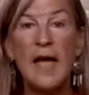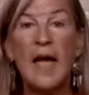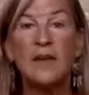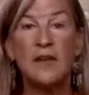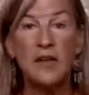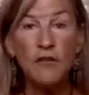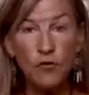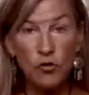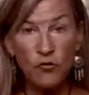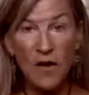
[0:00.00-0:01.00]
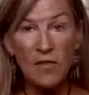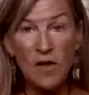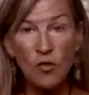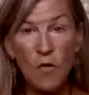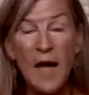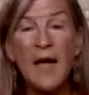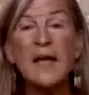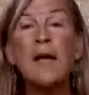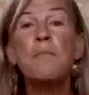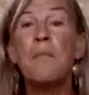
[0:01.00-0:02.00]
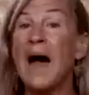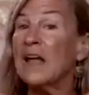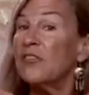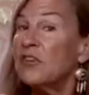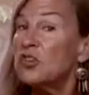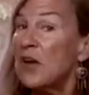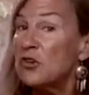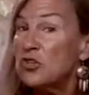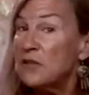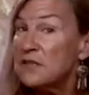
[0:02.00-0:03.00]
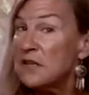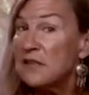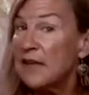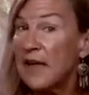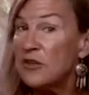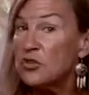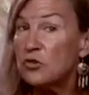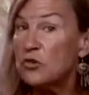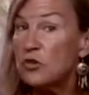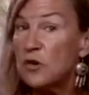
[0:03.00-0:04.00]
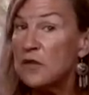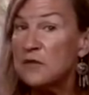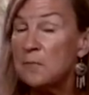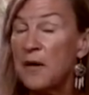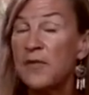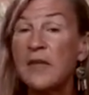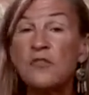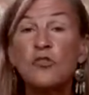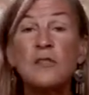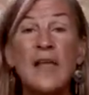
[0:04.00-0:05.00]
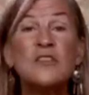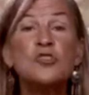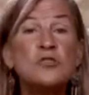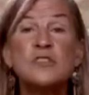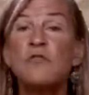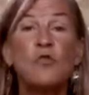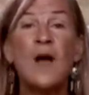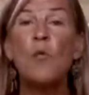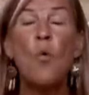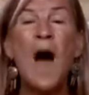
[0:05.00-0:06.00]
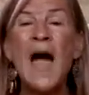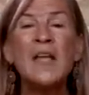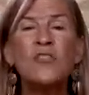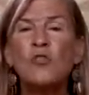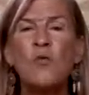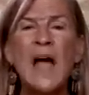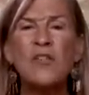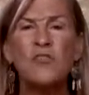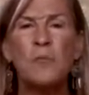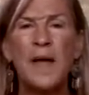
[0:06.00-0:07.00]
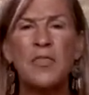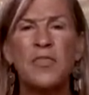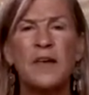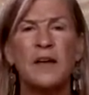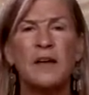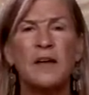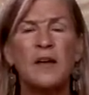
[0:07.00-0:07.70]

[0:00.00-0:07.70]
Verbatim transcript: And if you felt like crying, my suggestion, said the cancer during this month, is let yourself cry. Why is crying such a bad thing?